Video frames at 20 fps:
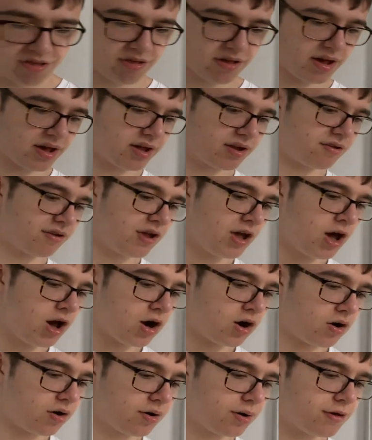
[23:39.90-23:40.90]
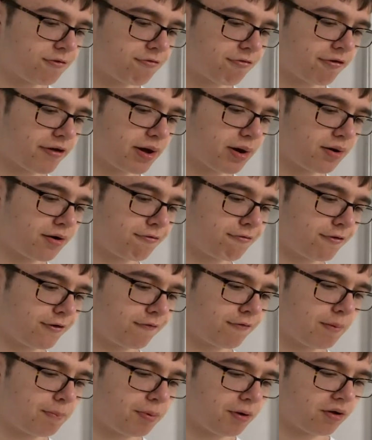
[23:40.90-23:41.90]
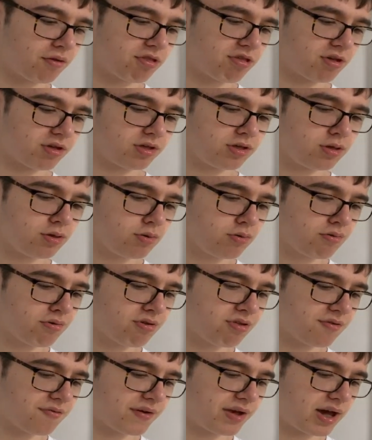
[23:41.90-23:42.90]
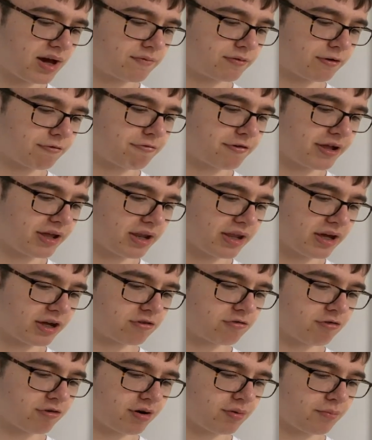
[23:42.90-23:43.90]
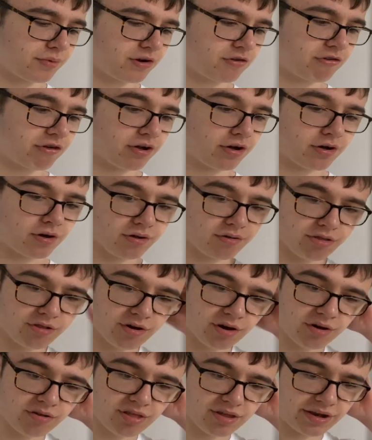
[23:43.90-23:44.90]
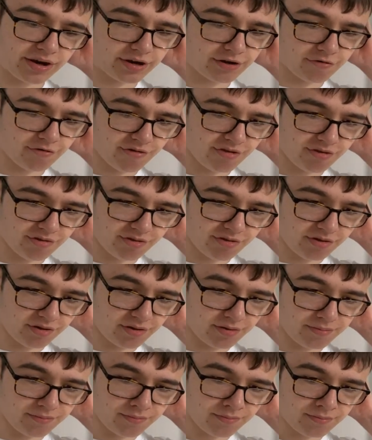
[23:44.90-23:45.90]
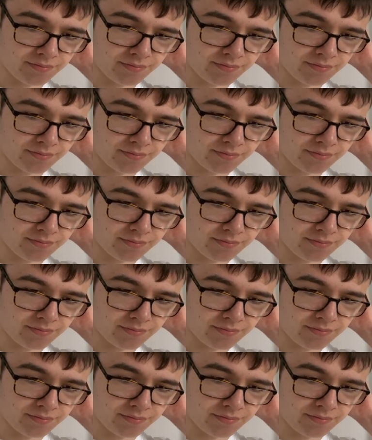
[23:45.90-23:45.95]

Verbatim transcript: said, only 3 out of 4 of the bonds are used. They have a free electron which can conduct electricity.